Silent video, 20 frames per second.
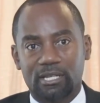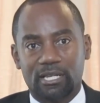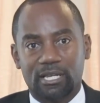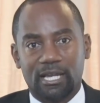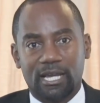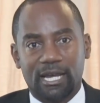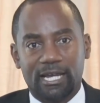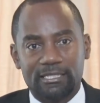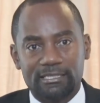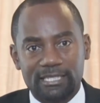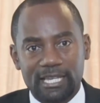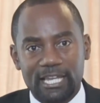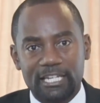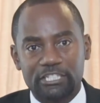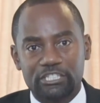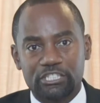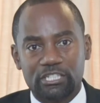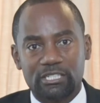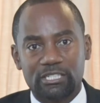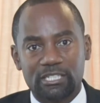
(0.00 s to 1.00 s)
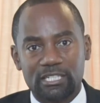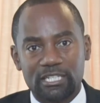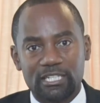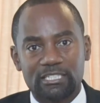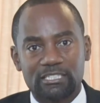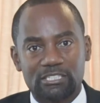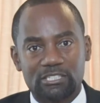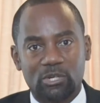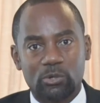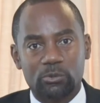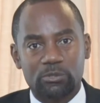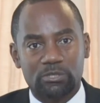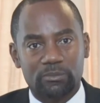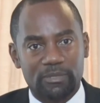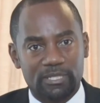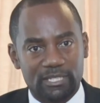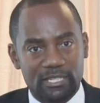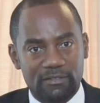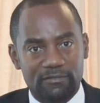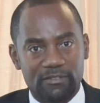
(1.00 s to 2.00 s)
attention needs now to be
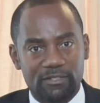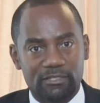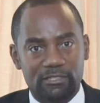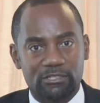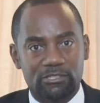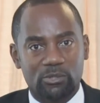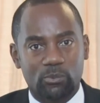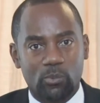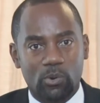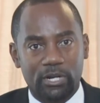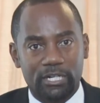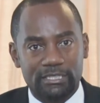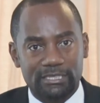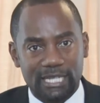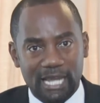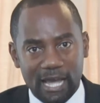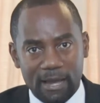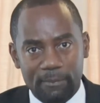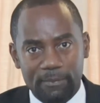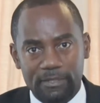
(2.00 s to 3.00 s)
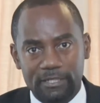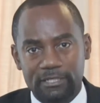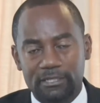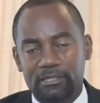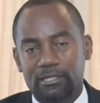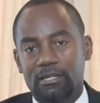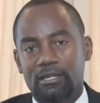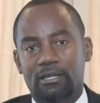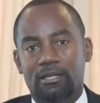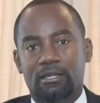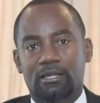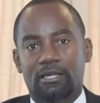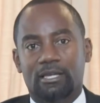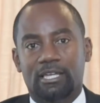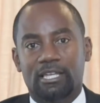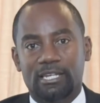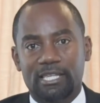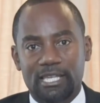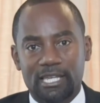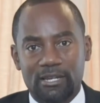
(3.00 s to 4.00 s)
given to what is happening
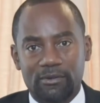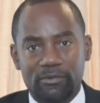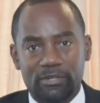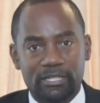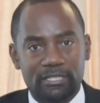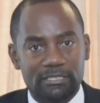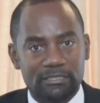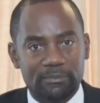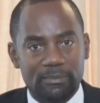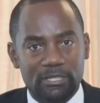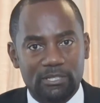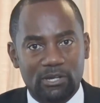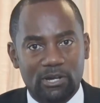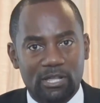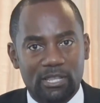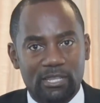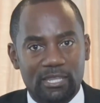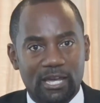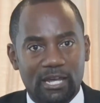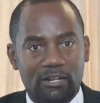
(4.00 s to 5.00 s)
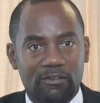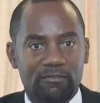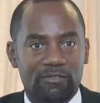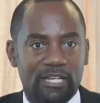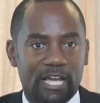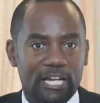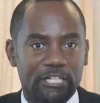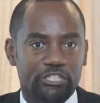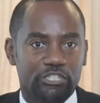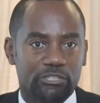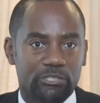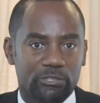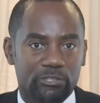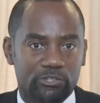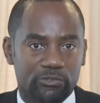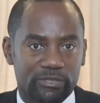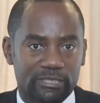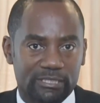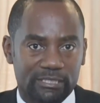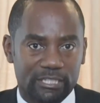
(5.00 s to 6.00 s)
in areas beyond that of national
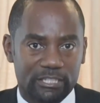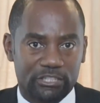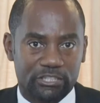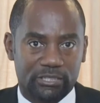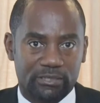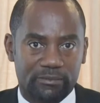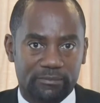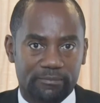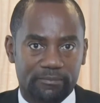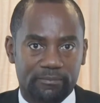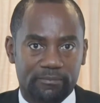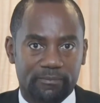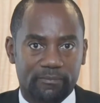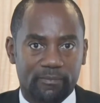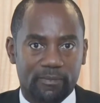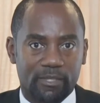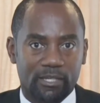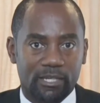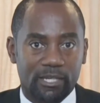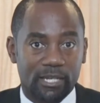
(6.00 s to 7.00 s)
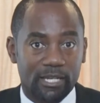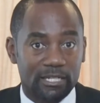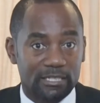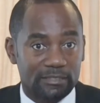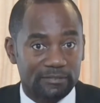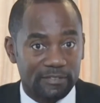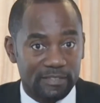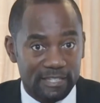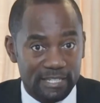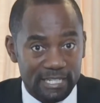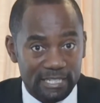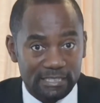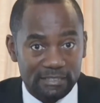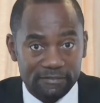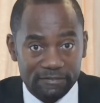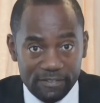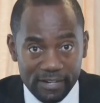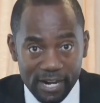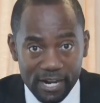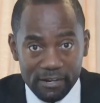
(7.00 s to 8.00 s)
jurisdiction. It is for these
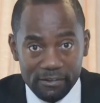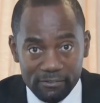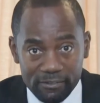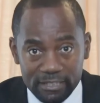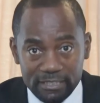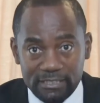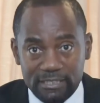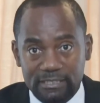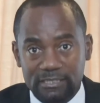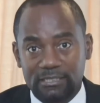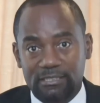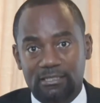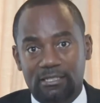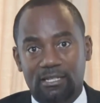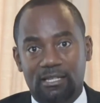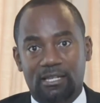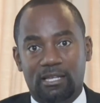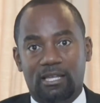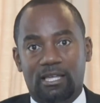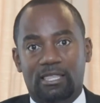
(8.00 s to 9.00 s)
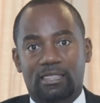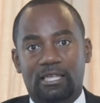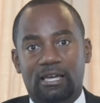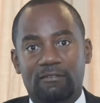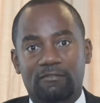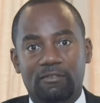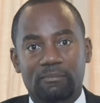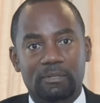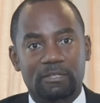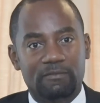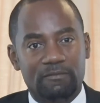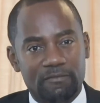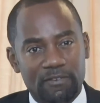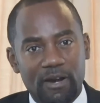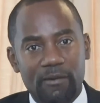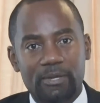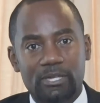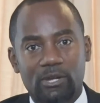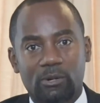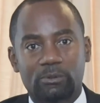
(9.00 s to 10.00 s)
very reasons that from the
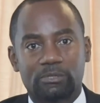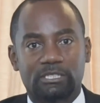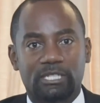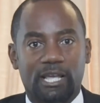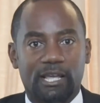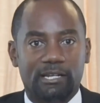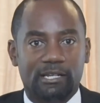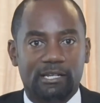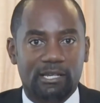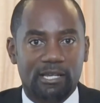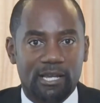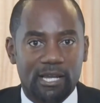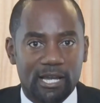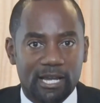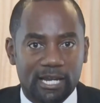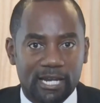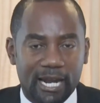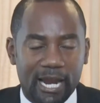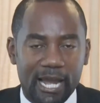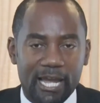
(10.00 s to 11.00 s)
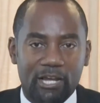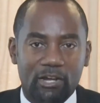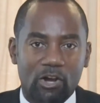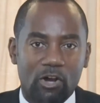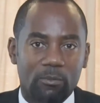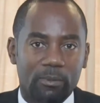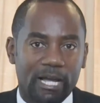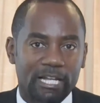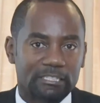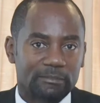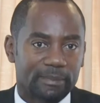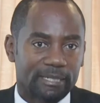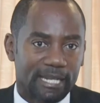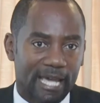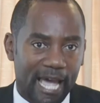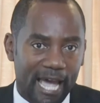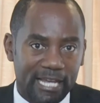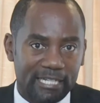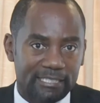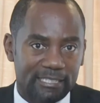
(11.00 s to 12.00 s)
very outset, CARICOM has been
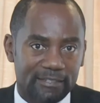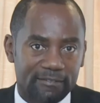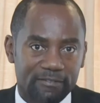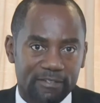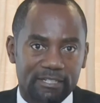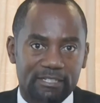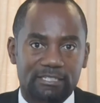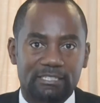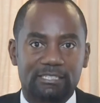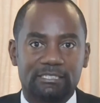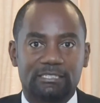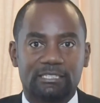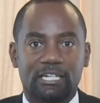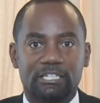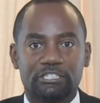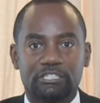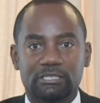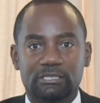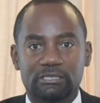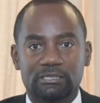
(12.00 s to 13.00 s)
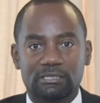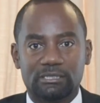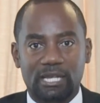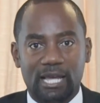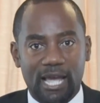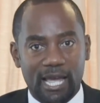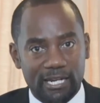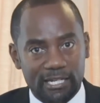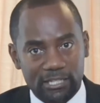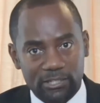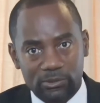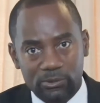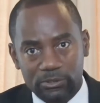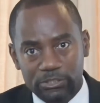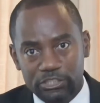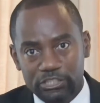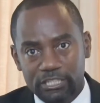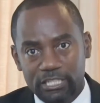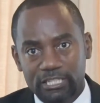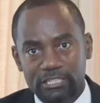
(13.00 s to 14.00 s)
active in the discussions and
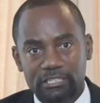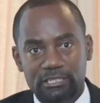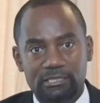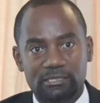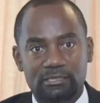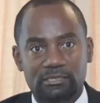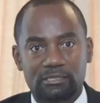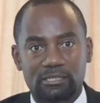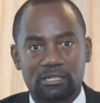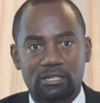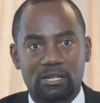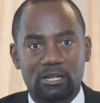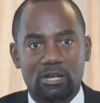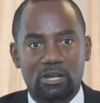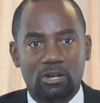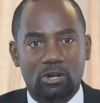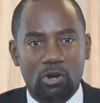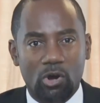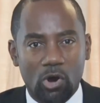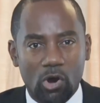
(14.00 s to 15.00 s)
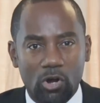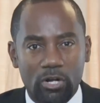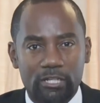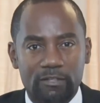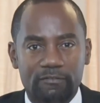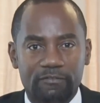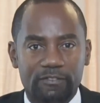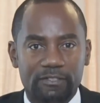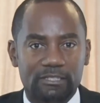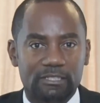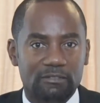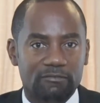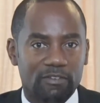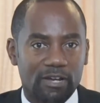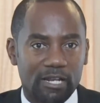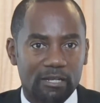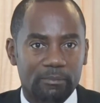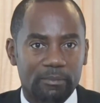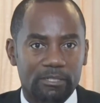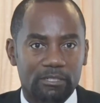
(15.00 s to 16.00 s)
negotiations, calling for the
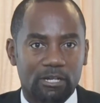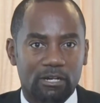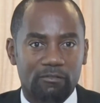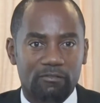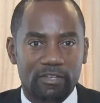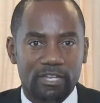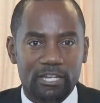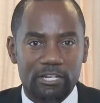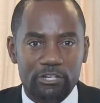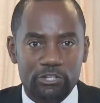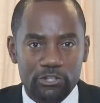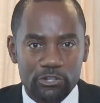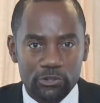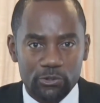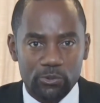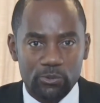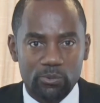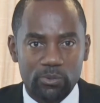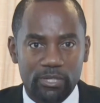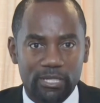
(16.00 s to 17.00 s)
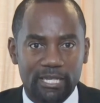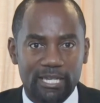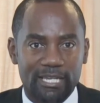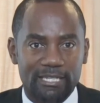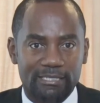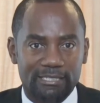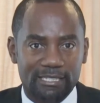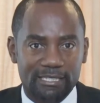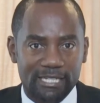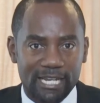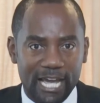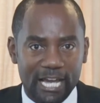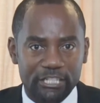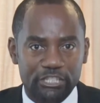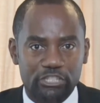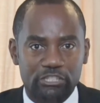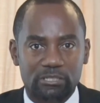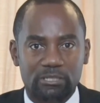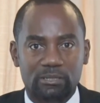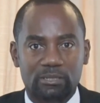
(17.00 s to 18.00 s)
development of a new
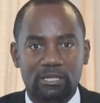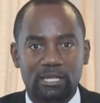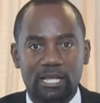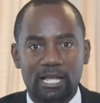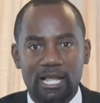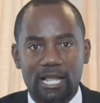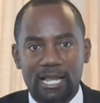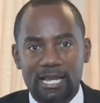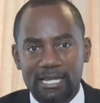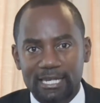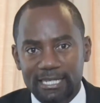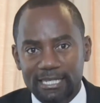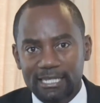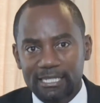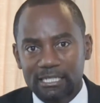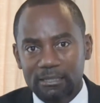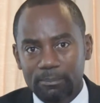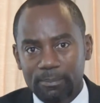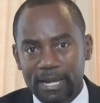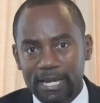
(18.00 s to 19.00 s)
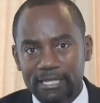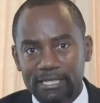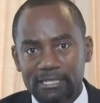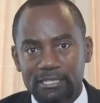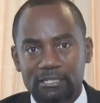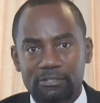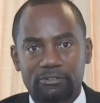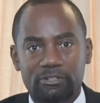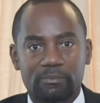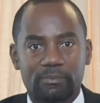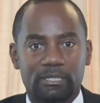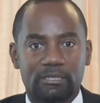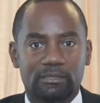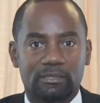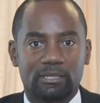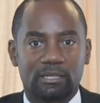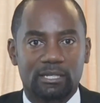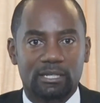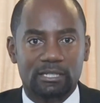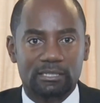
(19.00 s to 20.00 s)
international legally binding agreement
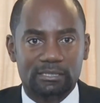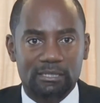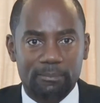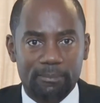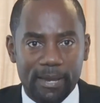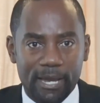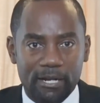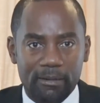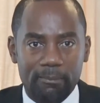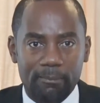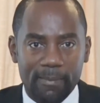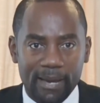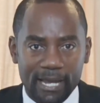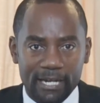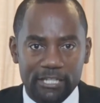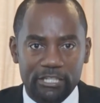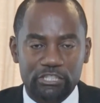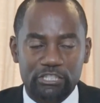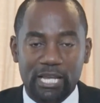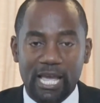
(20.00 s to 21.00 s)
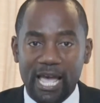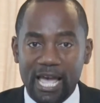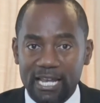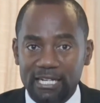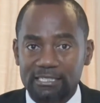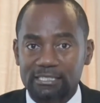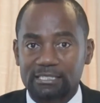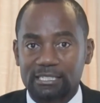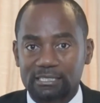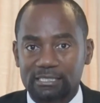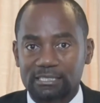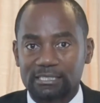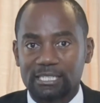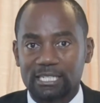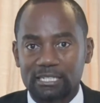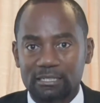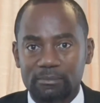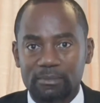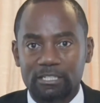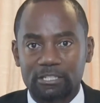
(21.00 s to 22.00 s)
to better manage and
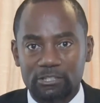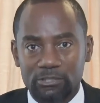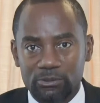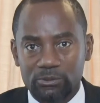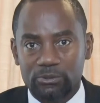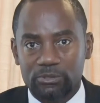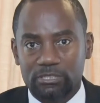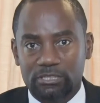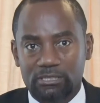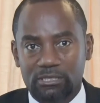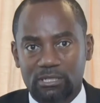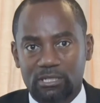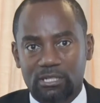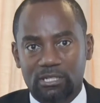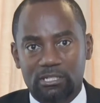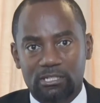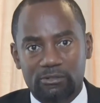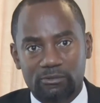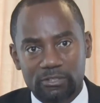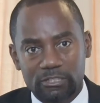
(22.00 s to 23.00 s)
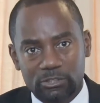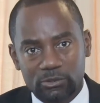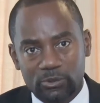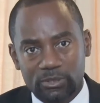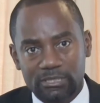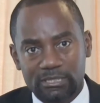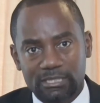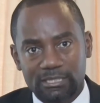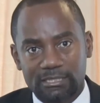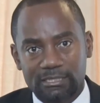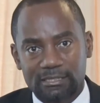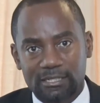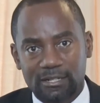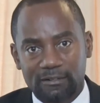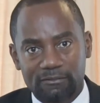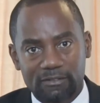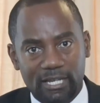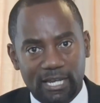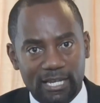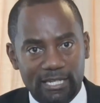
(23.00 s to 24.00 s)
sustainably use the resources
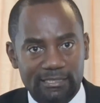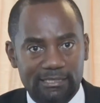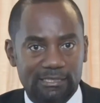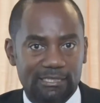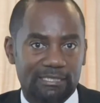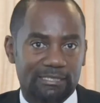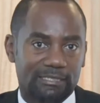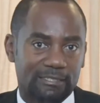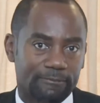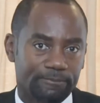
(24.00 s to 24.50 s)
of the high seas.